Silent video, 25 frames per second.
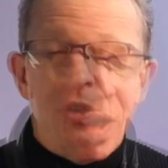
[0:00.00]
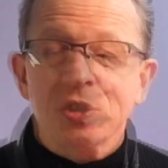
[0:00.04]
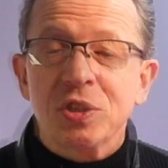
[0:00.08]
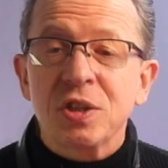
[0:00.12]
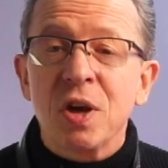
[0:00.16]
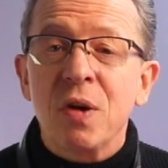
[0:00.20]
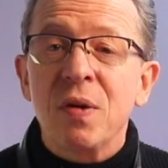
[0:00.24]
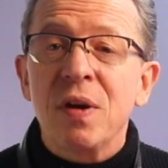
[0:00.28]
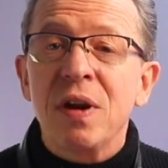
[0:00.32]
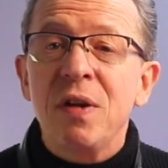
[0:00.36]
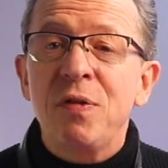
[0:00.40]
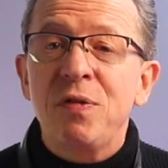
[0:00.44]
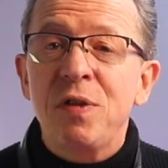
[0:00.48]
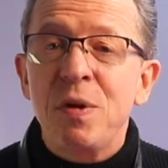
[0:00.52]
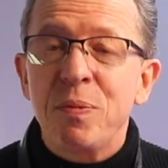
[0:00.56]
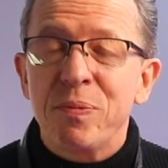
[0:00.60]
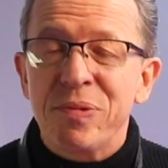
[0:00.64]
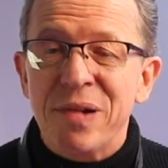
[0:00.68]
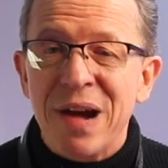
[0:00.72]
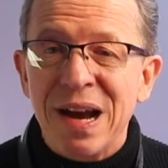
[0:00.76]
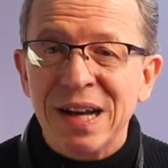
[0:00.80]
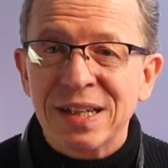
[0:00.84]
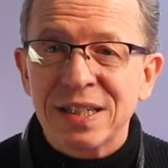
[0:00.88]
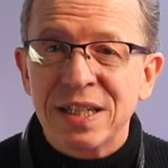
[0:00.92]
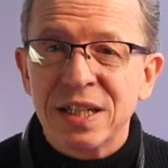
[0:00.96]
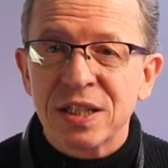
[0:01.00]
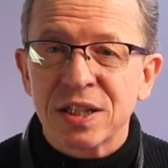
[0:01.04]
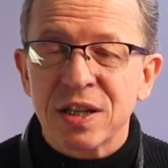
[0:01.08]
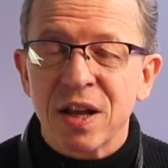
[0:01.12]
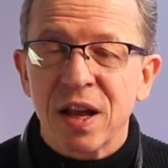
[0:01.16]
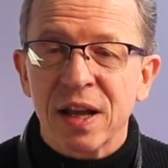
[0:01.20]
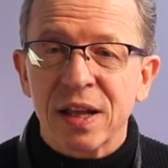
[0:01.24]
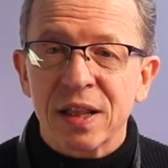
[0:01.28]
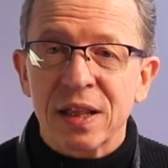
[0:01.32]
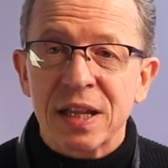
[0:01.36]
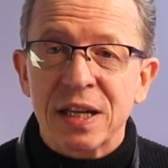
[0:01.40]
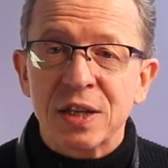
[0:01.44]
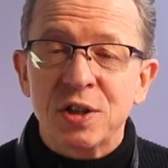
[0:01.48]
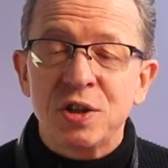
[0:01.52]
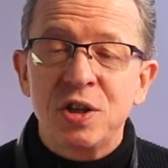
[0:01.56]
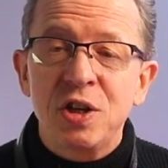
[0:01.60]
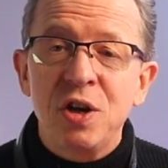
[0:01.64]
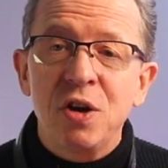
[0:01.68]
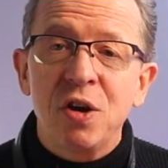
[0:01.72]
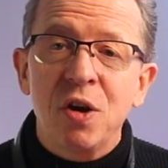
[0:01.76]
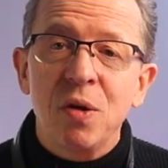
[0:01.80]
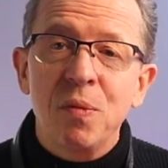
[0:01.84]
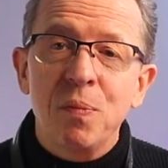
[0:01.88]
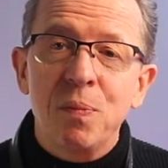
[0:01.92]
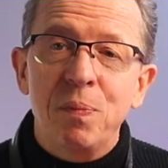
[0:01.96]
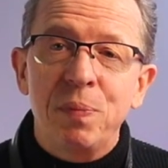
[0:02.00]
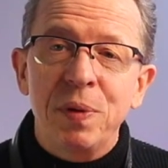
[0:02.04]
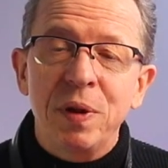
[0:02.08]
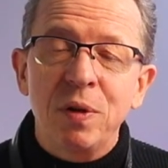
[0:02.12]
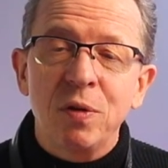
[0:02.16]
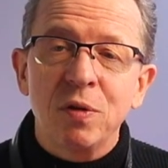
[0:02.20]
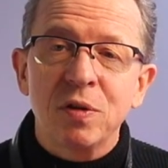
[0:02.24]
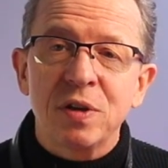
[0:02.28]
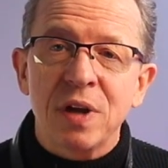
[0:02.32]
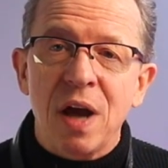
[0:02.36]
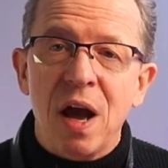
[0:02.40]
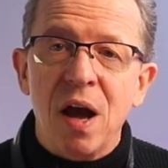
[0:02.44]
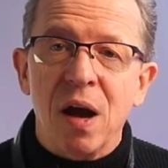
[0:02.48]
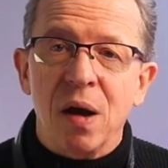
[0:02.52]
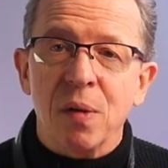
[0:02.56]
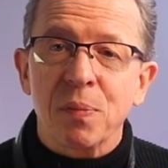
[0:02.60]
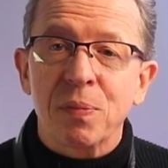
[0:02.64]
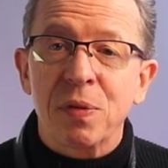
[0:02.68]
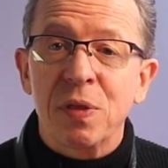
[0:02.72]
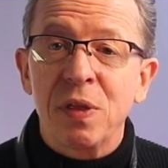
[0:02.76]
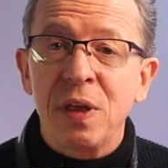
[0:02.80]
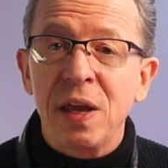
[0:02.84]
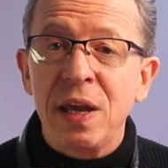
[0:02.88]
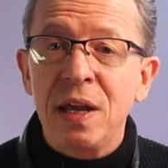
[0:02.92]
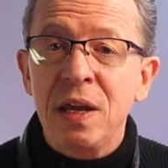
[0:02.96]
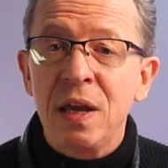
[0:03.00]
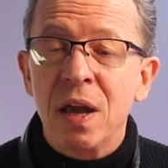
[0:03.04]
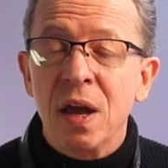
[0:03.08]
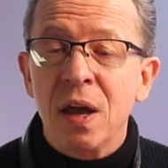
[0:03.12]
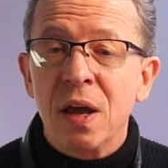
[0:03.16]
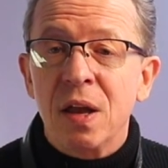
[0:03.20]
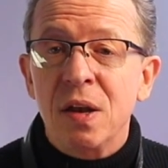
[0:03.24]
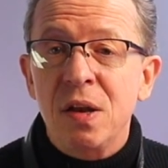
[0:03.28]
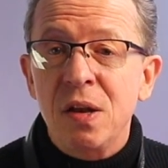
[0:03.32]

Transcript: So if you practice like this, you can build up the